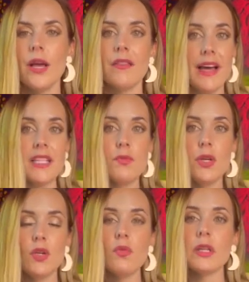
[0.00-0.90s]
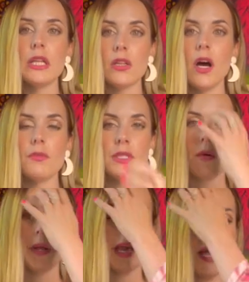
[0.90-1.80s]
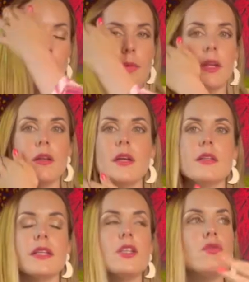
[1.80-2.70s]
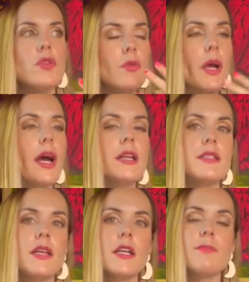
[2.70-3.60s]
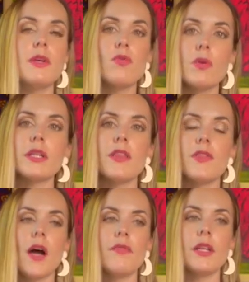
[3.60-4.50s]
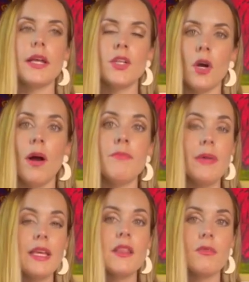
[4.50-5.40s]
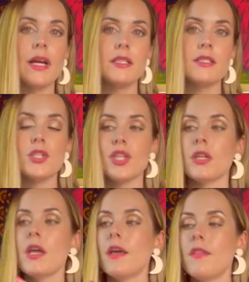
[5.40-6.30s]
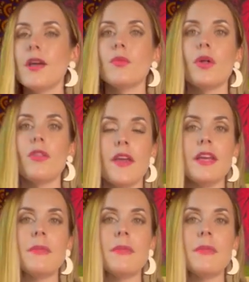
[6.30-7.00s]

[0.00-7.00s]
That's what you really thought was going to happen. It's like you knew it kind of sucked, but you really thought that, like, no, I'm making the right decision. They will thank me